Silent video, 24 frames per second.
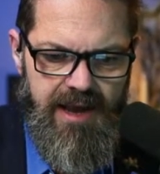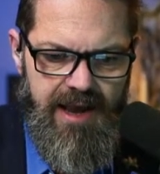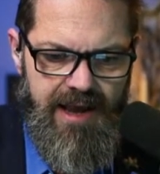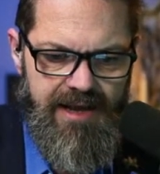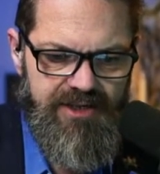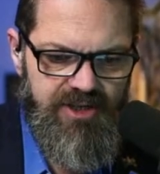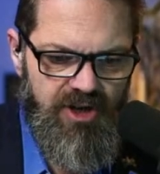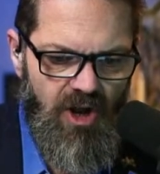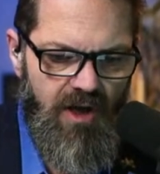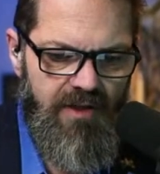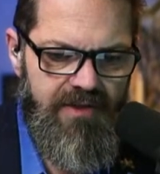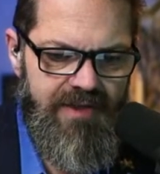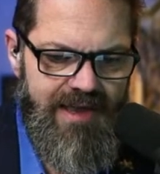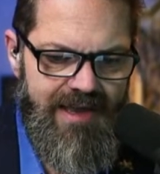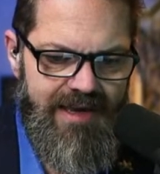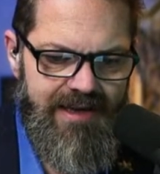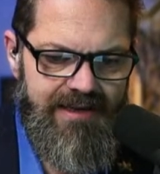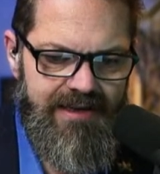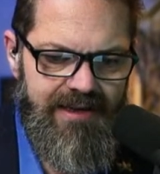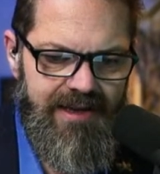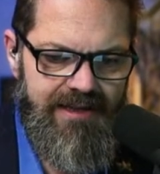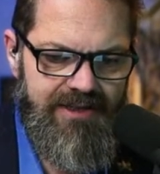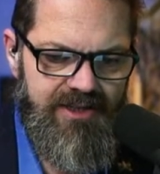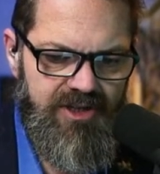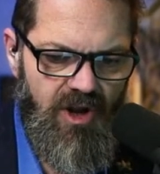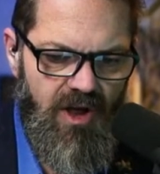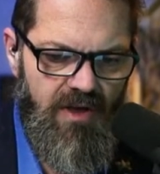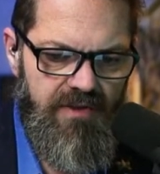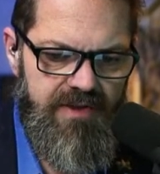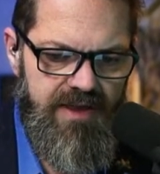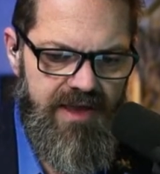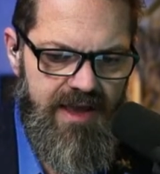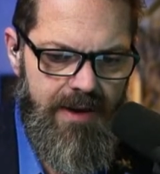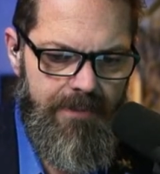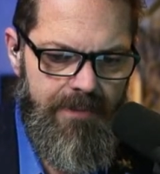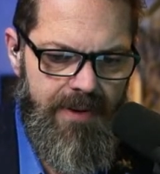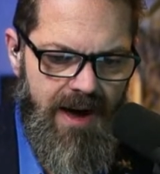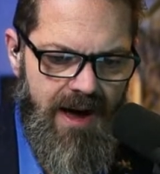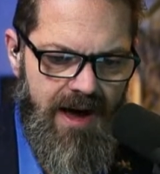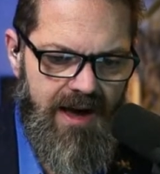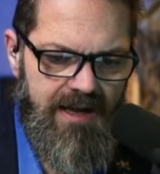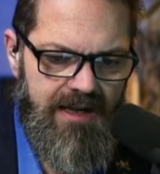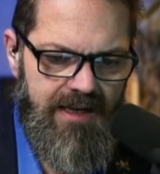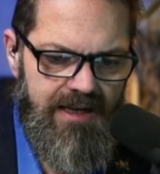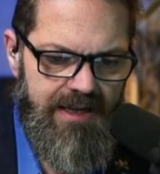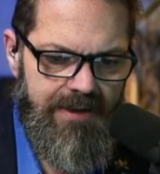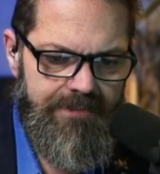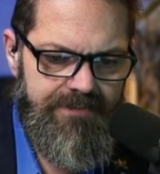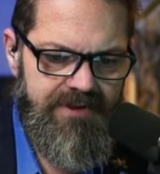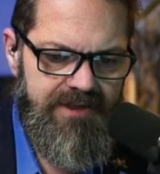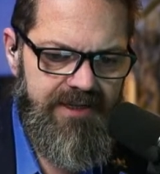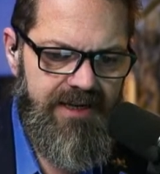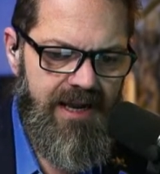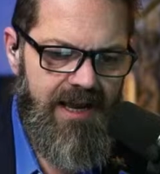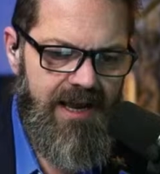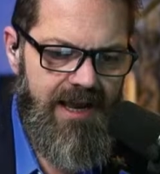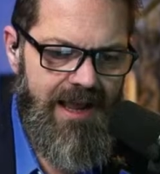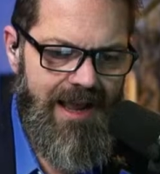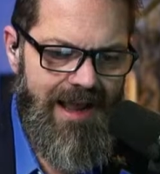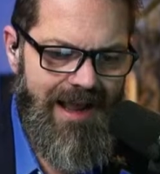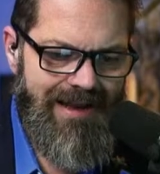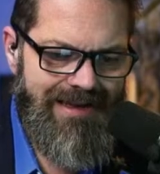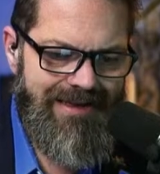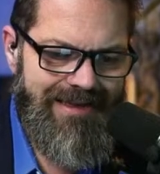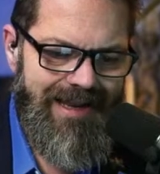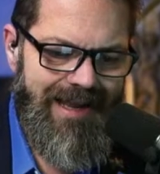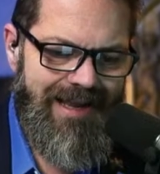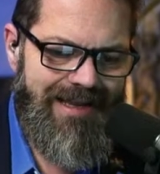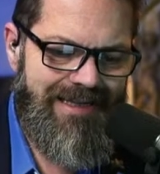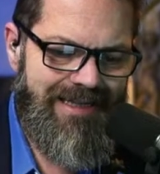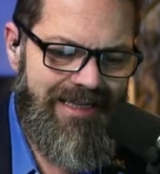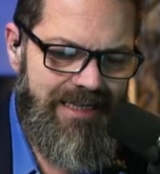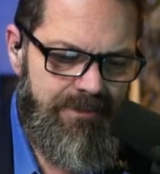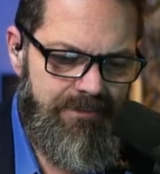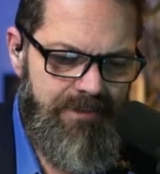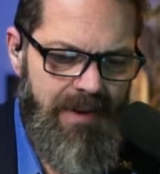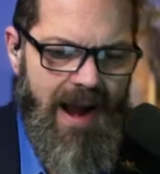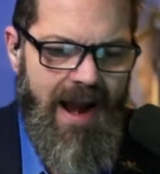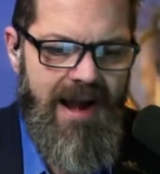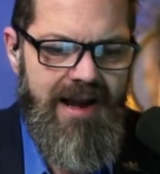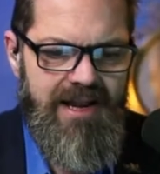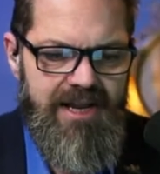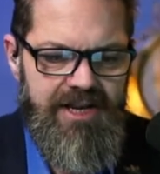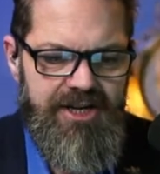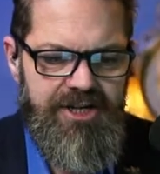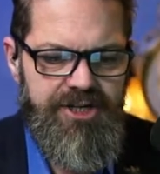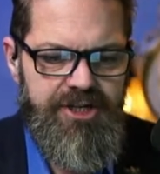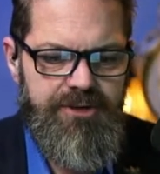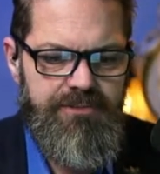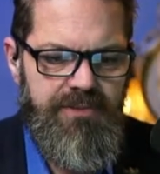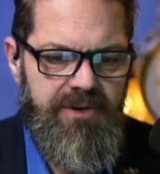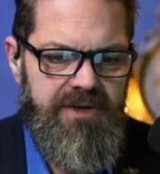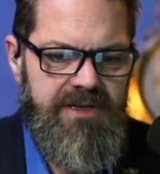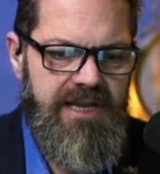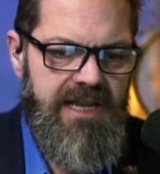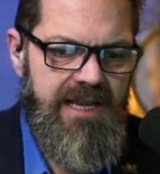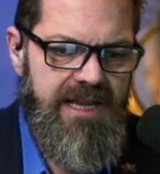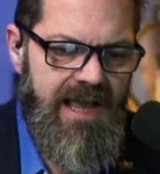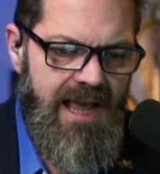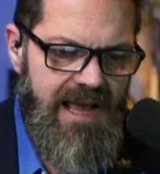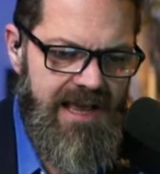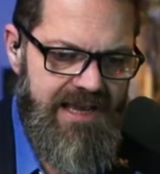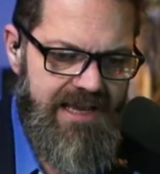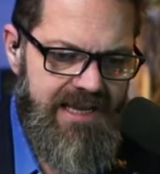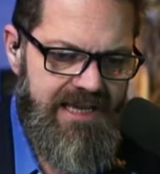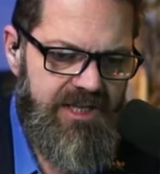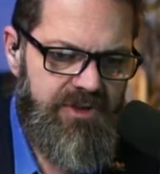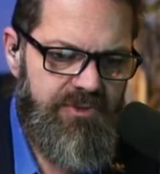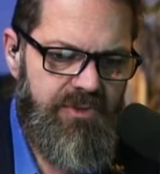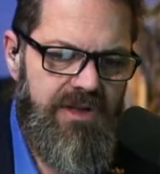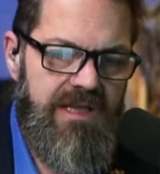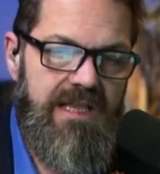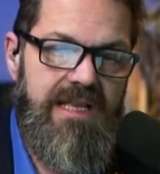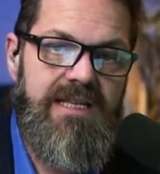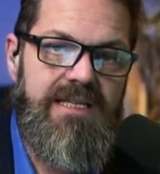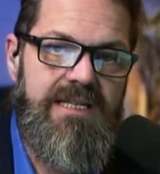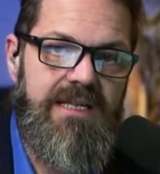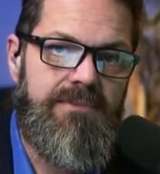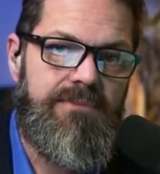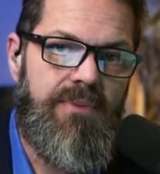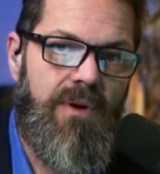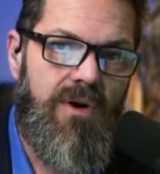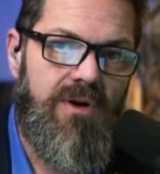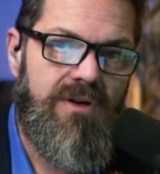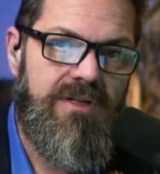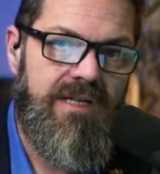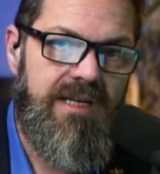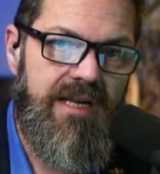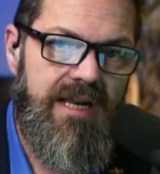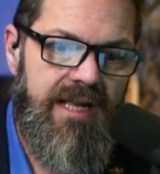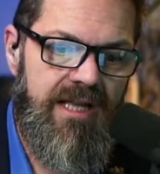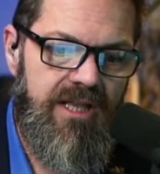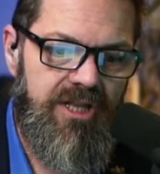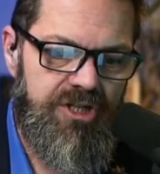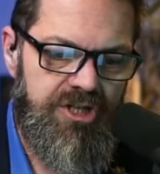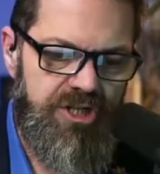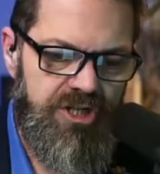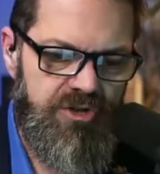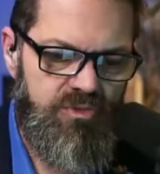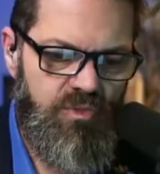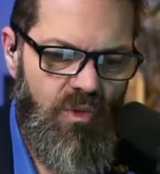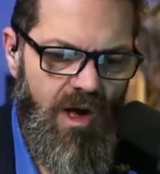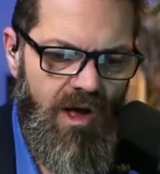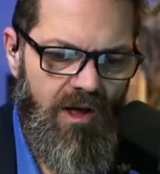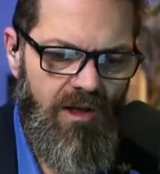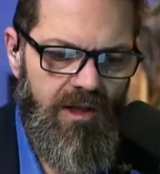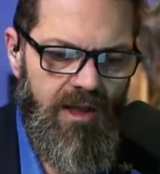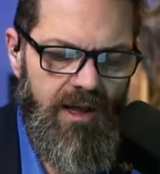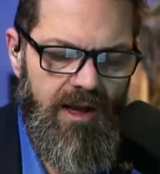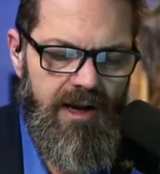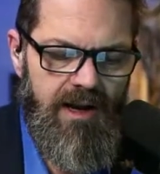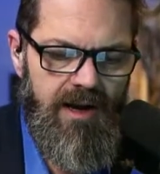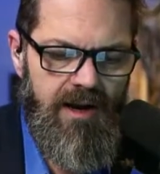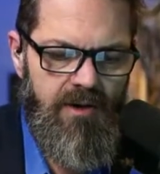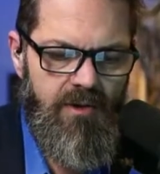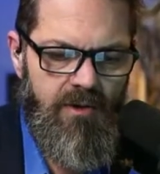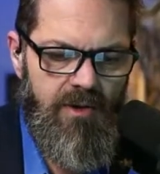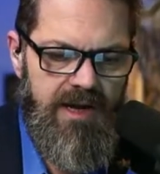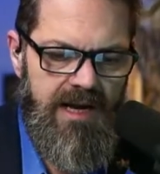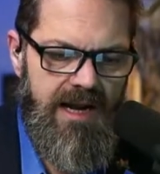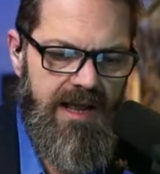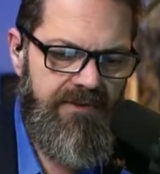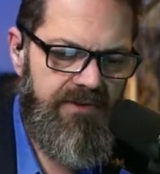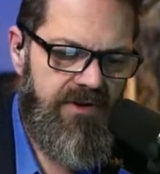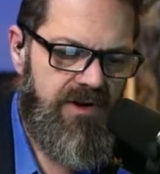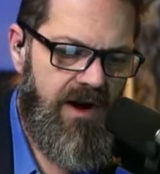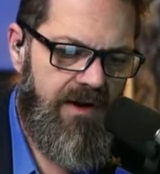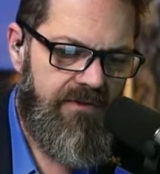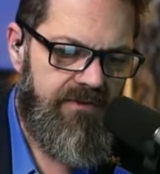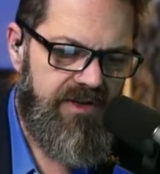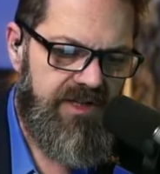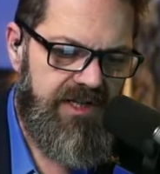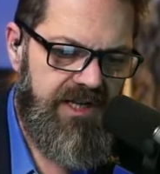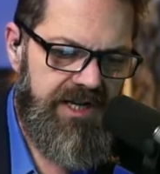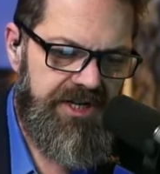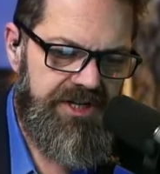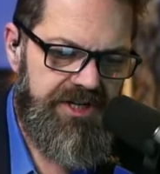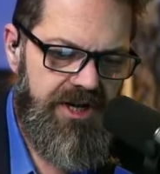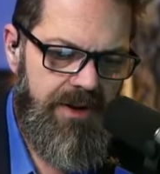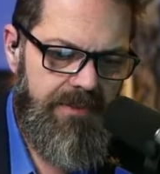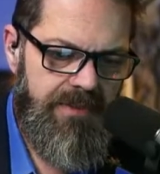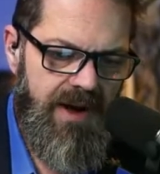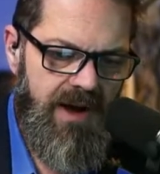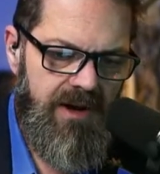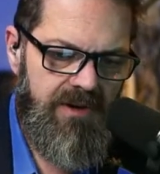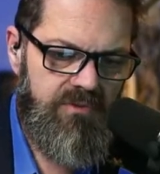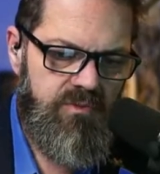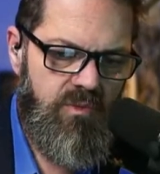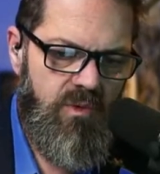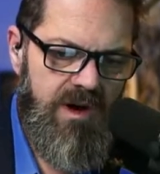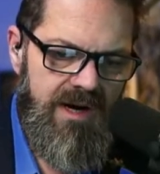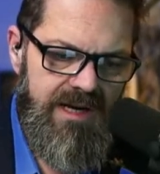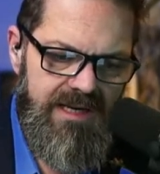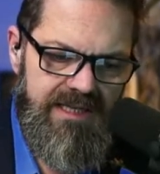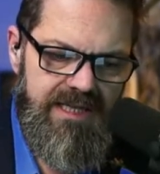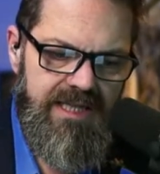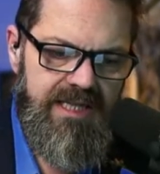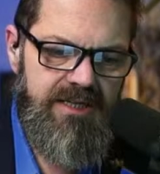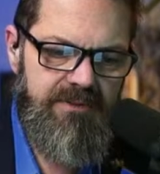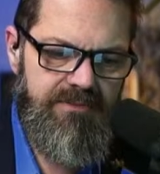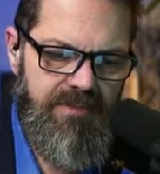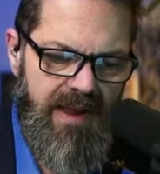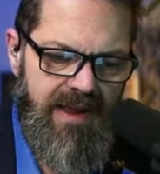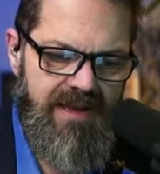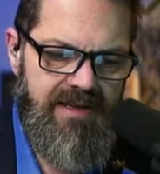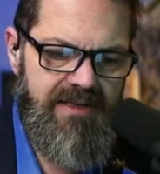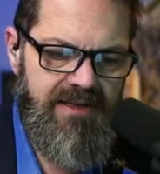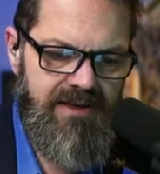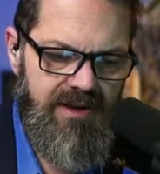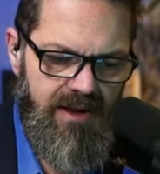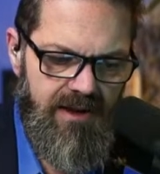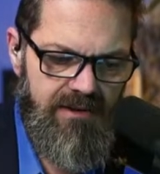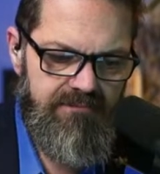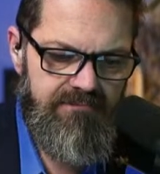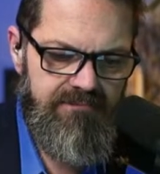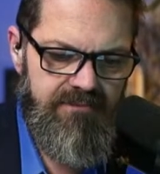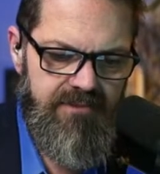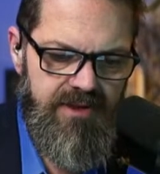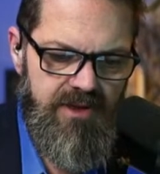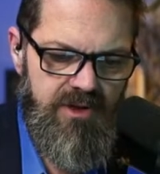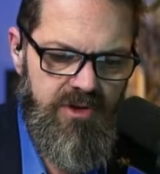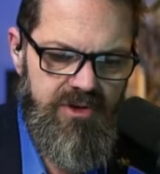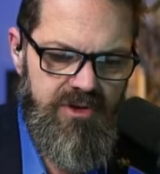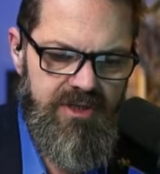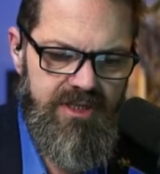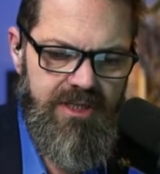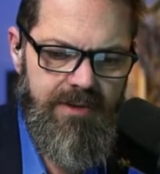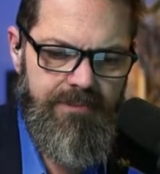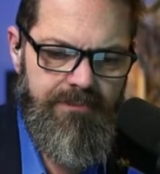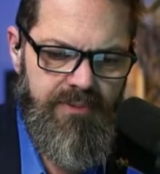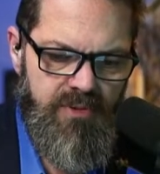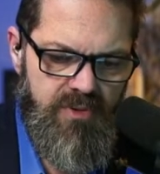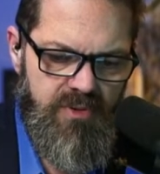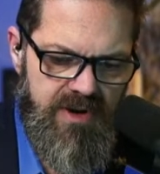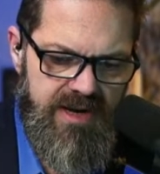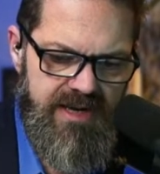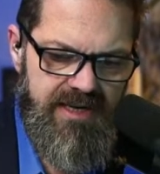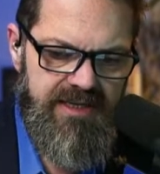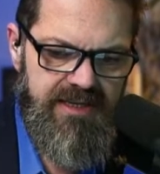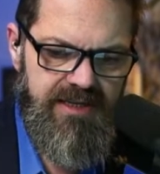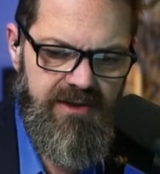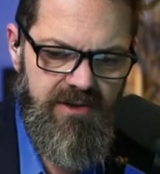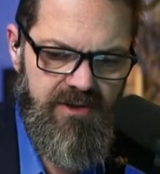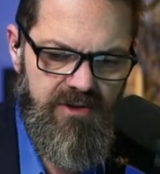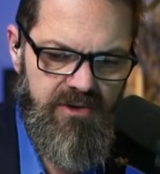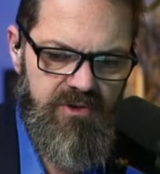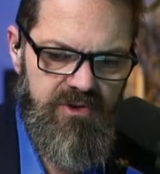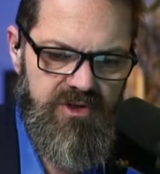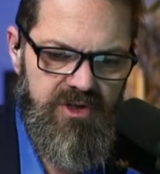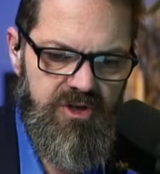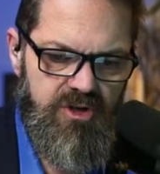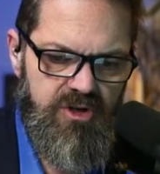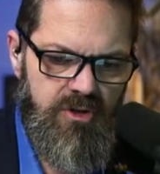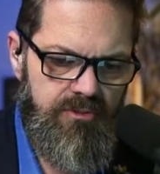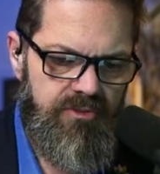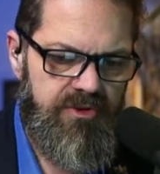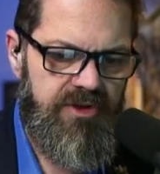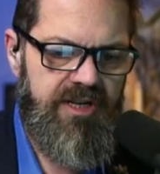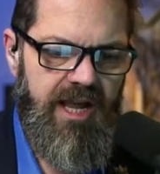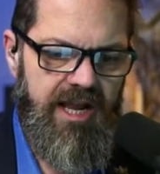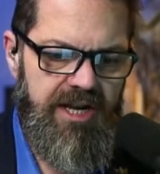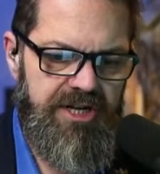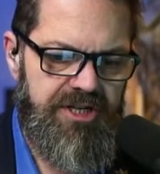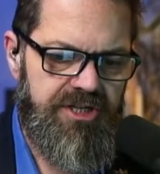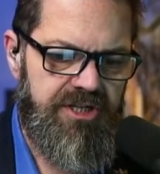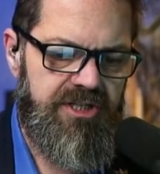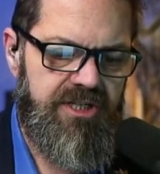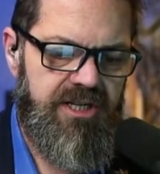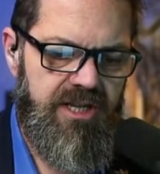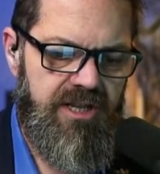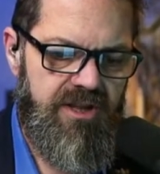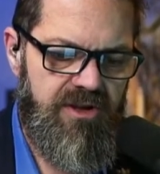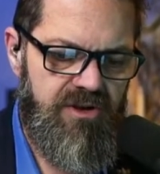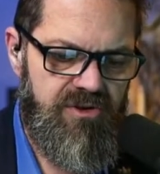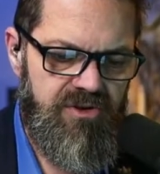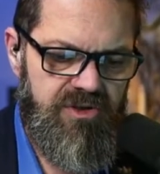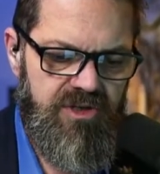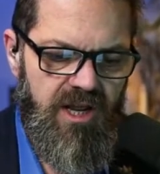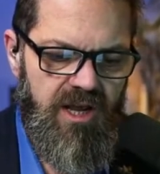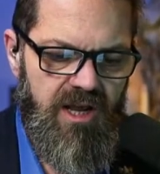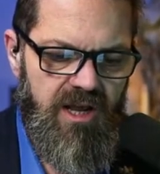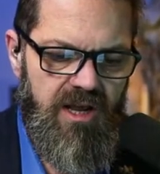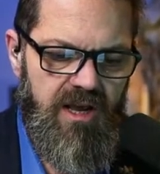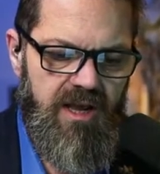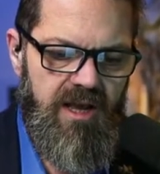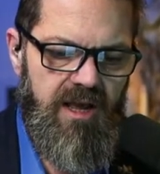It's on the apocalypse. It's in Spanish, but he is releasing parts in English as well. We're going to have a conversation about what is this based on? Who is the priest whose interpretations he used